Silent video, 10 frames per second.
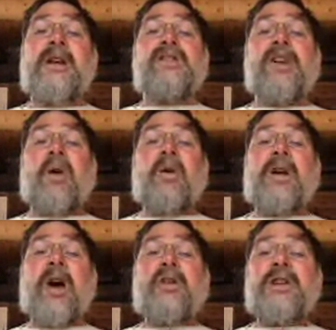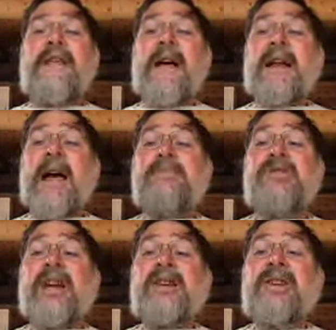So go to that
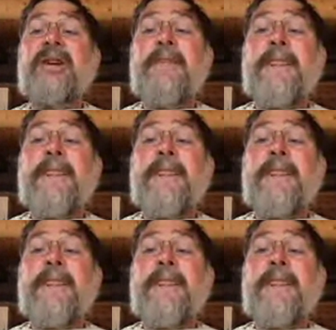object